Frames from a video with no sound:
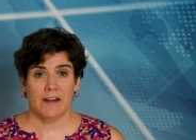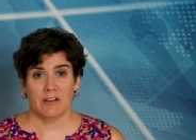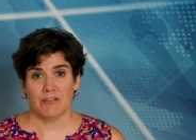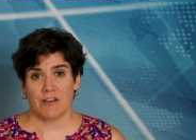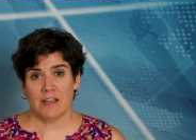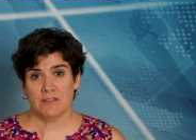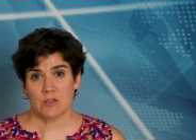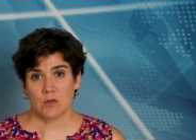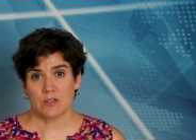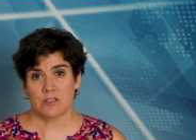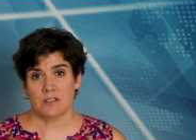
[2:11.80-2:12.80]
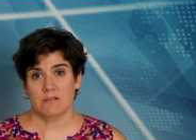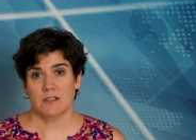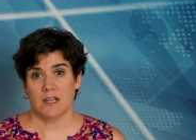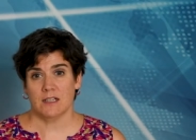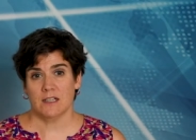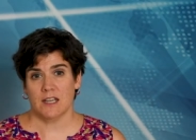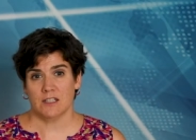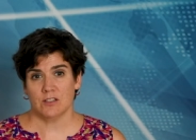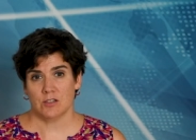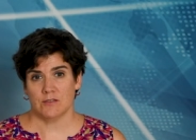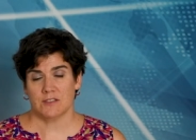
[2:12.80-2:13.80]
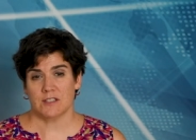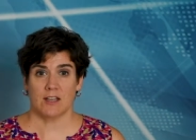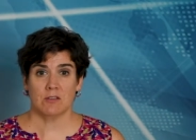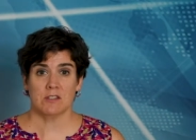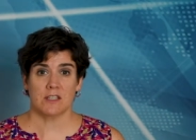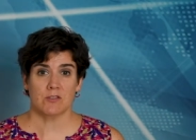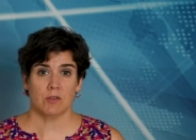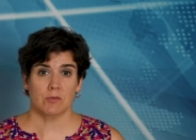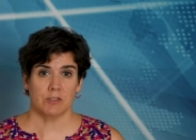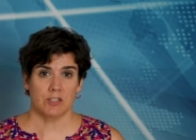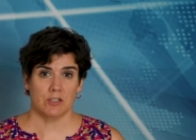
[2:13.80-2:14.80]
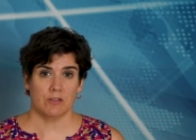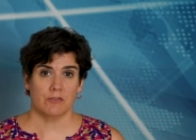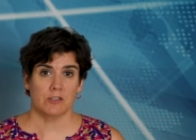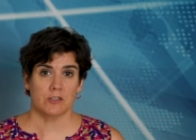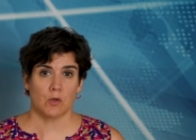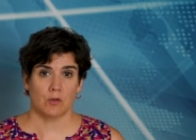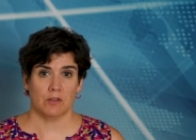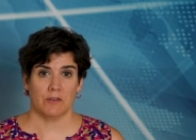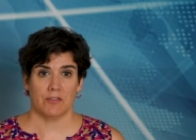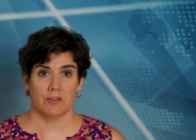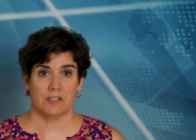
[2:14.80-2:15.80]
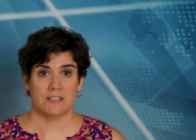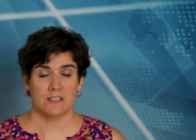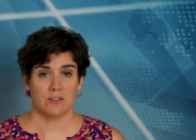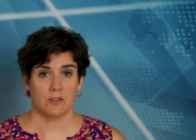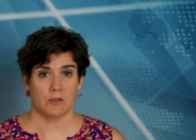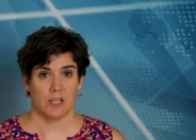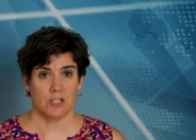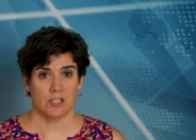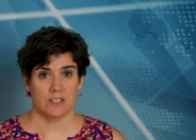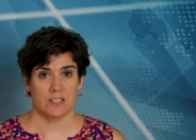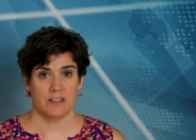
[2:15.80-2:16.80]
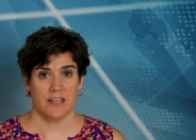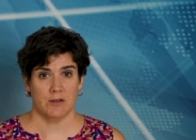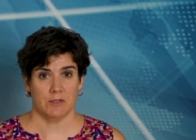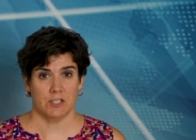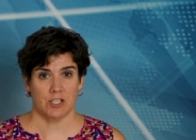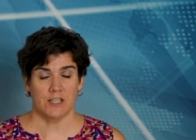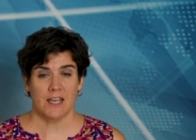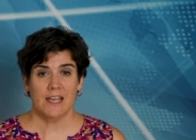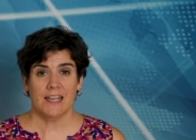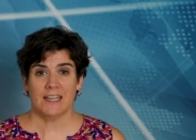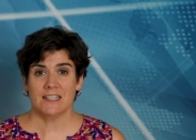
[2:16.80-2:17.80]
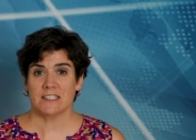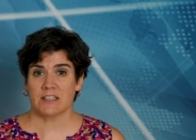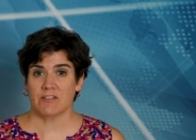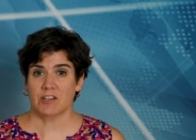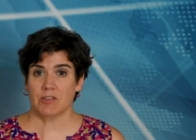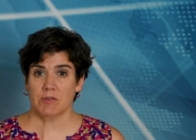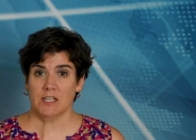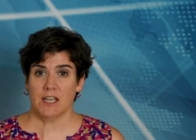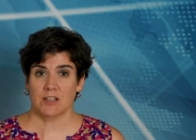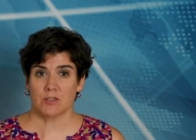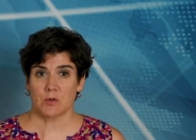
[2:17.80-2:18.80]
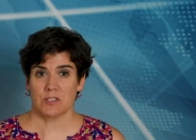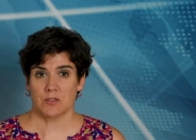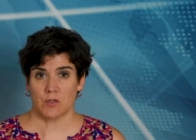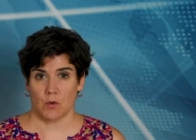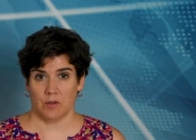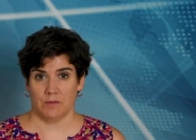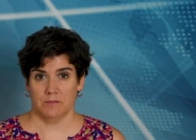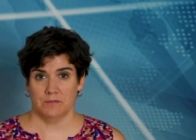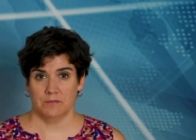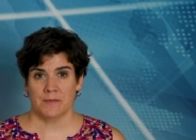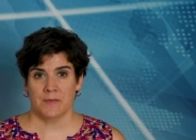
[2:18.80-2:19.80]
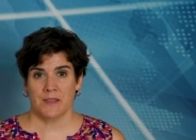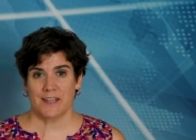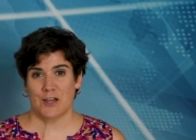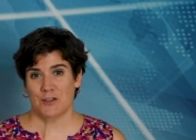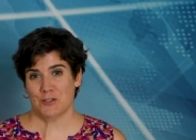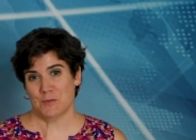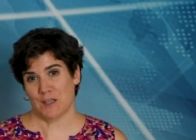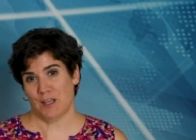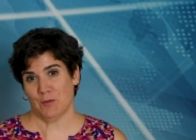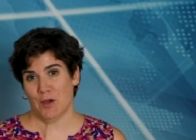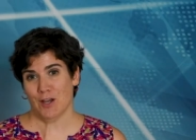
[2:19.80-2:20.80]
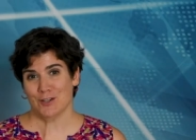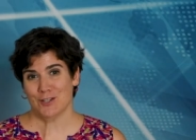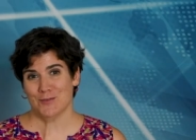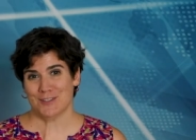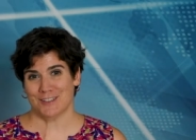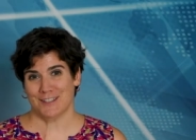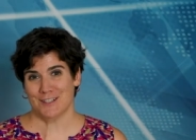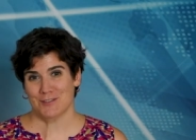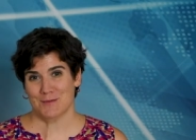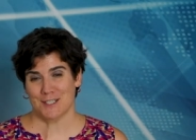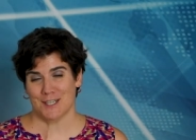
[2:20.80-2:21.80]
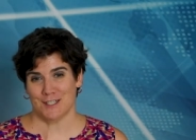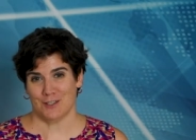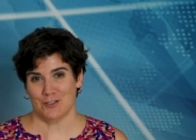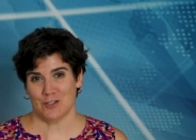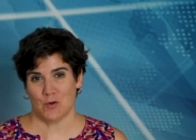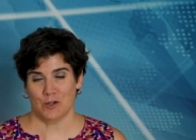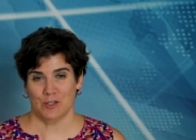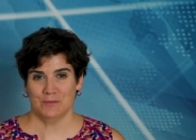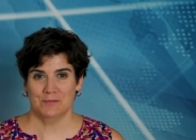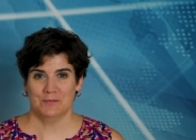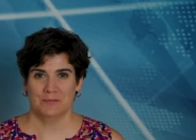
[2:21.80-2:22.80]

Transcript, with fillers: adding 5 stores to United Ag & Turf's south central region for a total of 36 locations in that region and 73 ag stores in total. Now here's Michaela Pauchner with the latest from the Technology Corner.